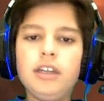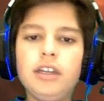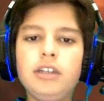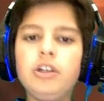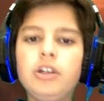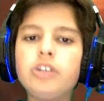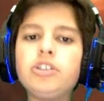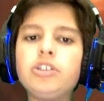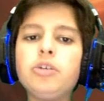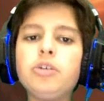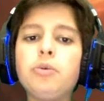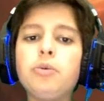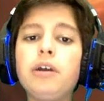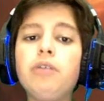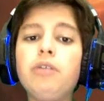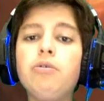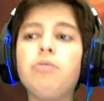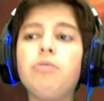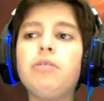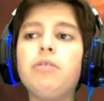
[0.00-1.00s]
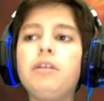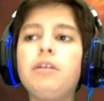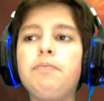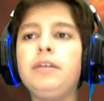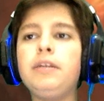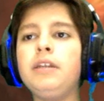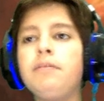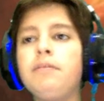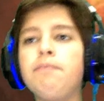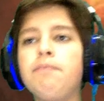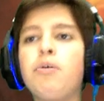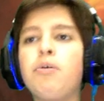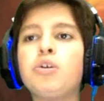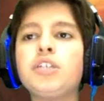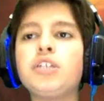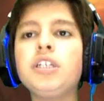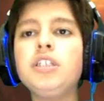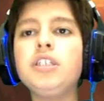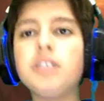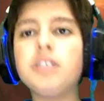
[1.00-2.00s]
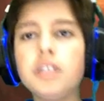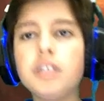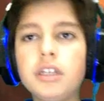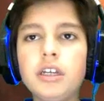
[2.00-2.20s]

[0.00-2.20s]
Not sure when it would be important